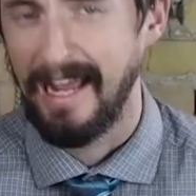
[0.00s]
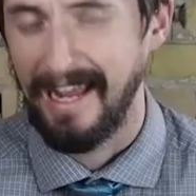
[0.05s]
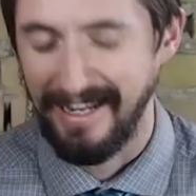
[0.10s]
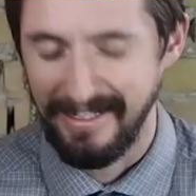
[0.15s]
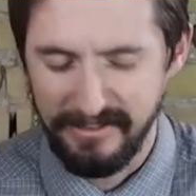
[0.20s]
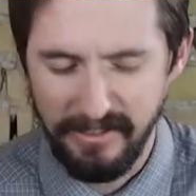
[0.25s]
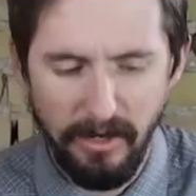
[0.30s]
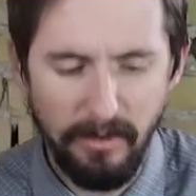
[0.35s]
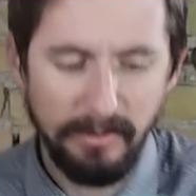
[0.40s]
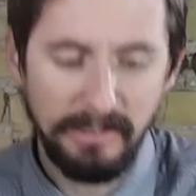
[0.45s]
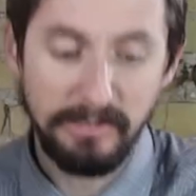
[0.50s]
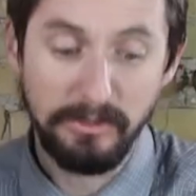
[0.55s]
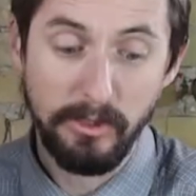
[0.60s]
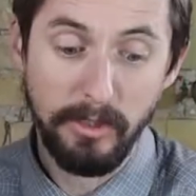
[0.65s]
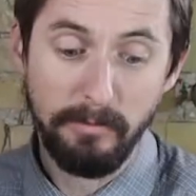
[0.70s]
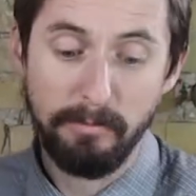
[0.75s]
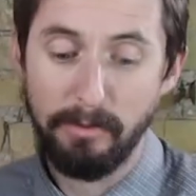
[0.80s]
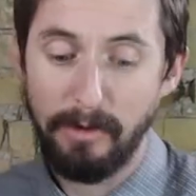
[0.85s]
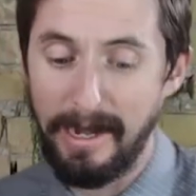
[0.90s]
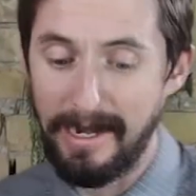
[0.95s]
It's always
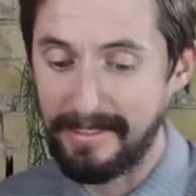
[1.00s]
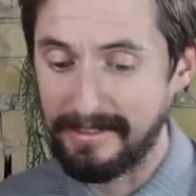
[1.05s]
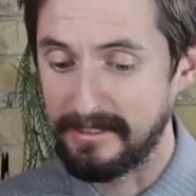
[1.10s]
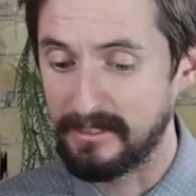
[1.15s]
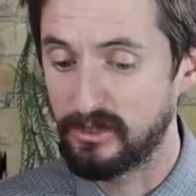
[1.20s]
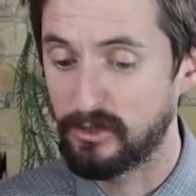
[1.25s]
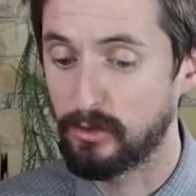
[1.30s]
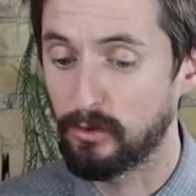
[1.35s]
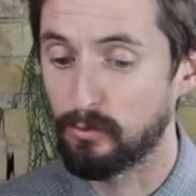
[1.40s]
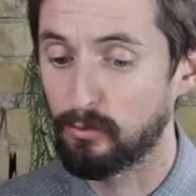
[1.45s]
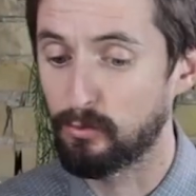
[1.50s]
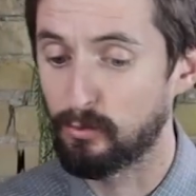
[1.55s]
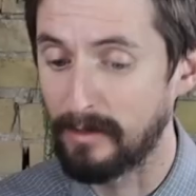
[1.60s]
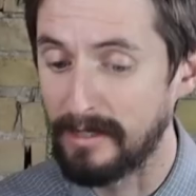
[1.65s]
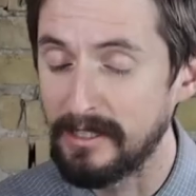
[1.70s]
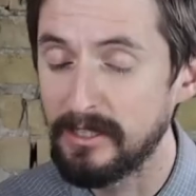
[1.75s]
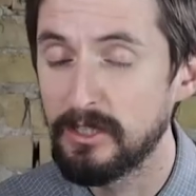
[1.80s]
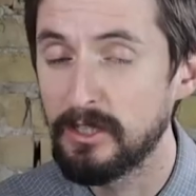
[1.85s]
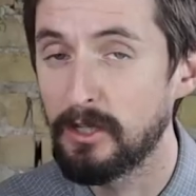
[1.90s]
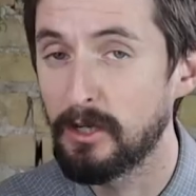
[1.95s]
good practice to
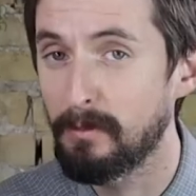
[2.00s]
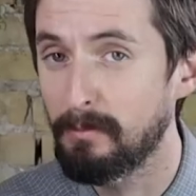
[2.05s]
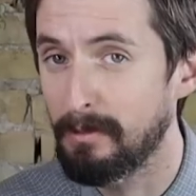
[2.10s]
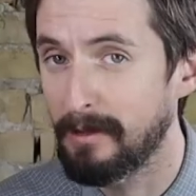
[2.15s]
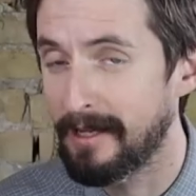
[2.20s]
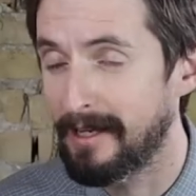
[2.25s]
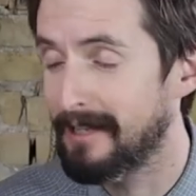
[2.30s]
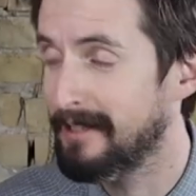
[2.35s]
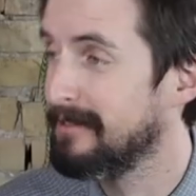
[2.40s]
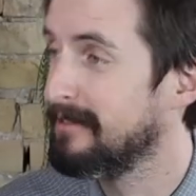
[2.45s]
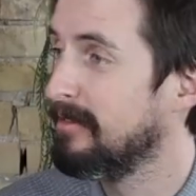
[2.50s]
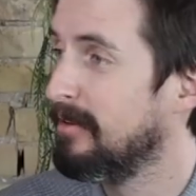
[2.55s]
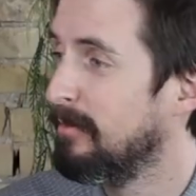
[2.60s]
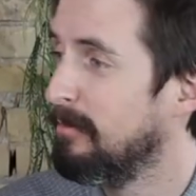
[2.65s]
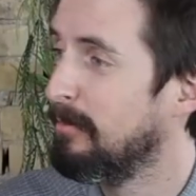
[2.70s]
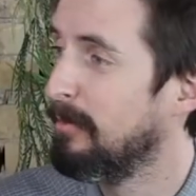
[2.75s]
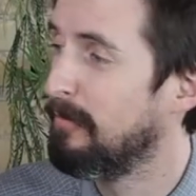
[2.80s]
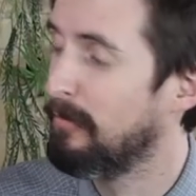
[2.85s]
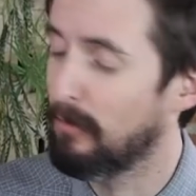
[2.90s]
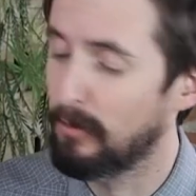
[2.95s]
rinse your plants
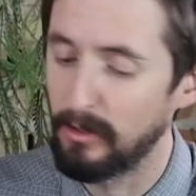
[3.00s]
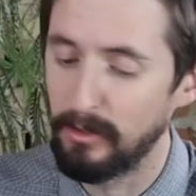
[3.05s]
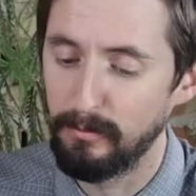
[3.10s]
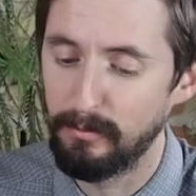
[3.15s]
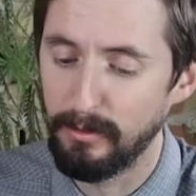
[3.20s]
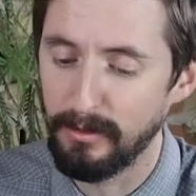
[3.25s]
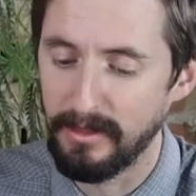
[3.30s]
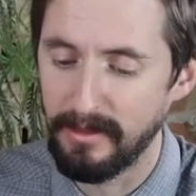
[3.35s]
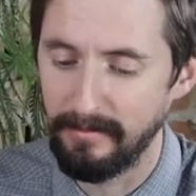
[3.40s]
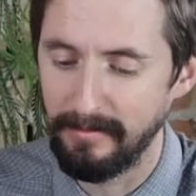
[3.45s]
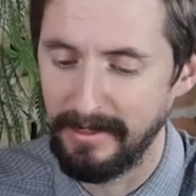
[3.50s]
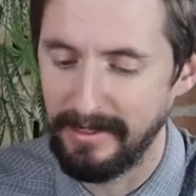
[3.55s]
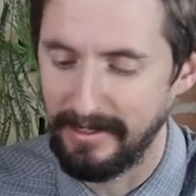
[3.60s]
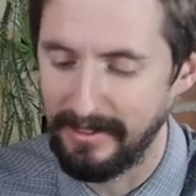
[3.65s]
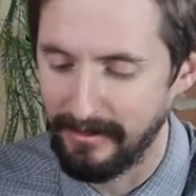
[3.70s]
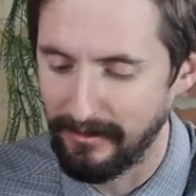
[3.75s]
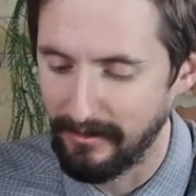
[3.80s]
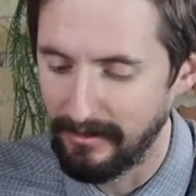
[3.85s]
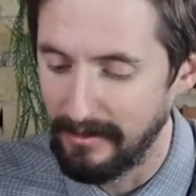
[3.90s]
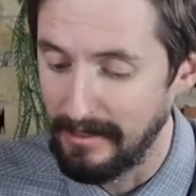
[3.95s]
before you put them in
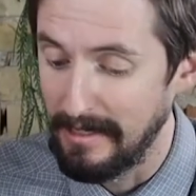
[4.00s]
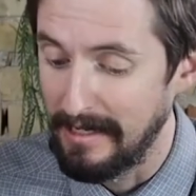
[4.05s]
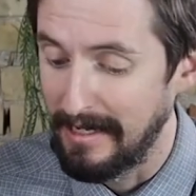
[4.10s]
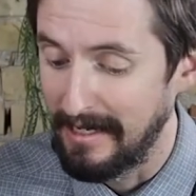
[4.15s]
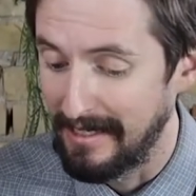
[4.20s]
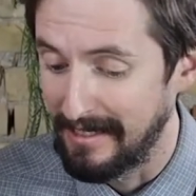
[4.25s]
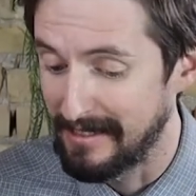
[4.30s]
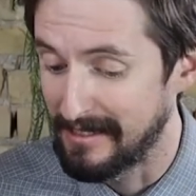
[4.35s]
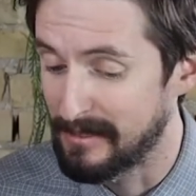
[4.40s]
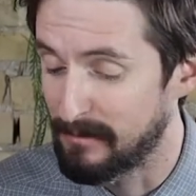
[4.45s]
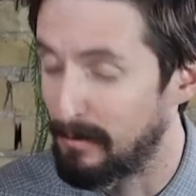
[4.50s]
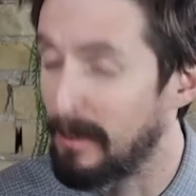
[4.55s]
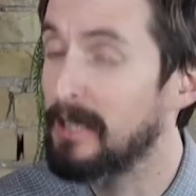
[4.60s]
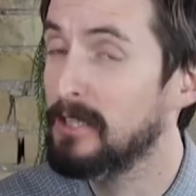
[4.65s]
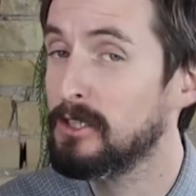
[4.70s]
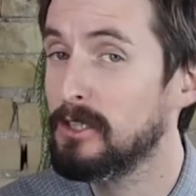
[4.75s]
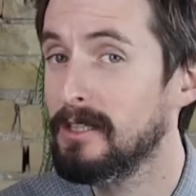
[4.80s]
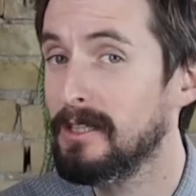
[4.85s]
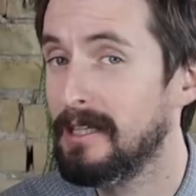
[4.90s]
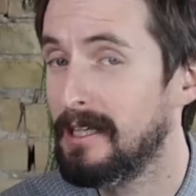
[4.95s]
here,
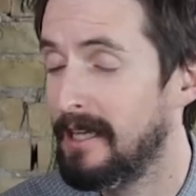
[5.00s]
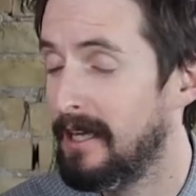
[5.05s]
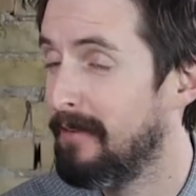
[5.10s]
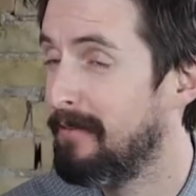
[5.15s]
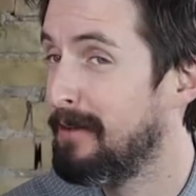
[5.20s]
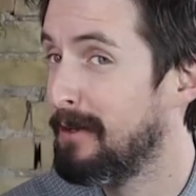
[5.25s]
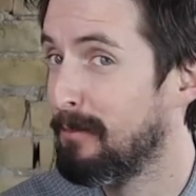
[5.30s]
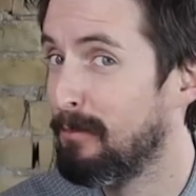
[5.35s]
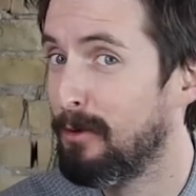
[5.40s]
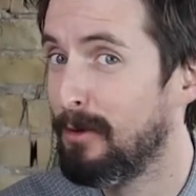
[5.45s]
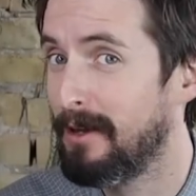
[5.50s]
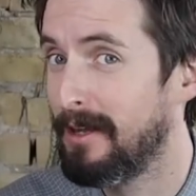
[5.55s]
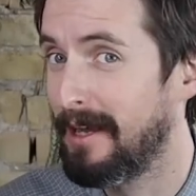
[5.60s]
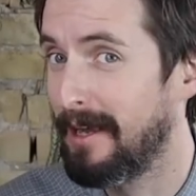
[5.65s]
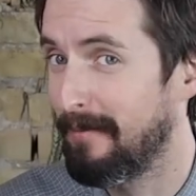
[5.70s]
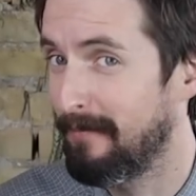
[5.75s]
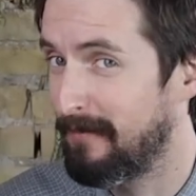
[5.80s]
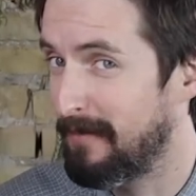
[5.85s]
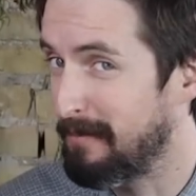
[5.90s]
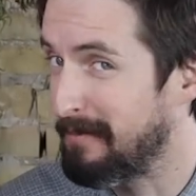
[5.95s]
especially if you're
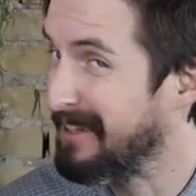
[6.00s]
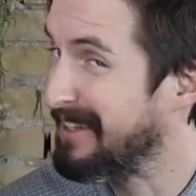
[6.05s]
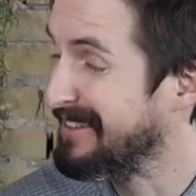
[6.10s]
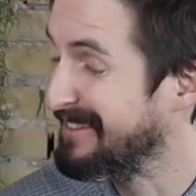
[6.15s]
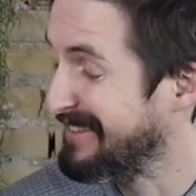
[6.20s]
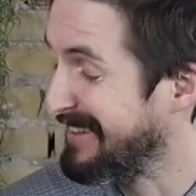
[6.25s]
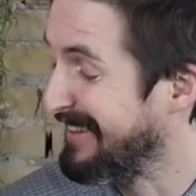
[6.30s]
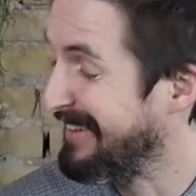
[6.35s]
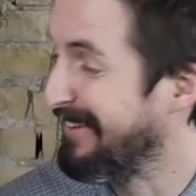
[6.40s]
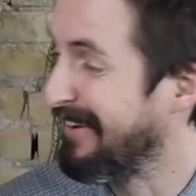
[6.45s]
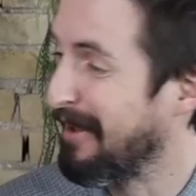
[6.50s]
putting amphibians in here.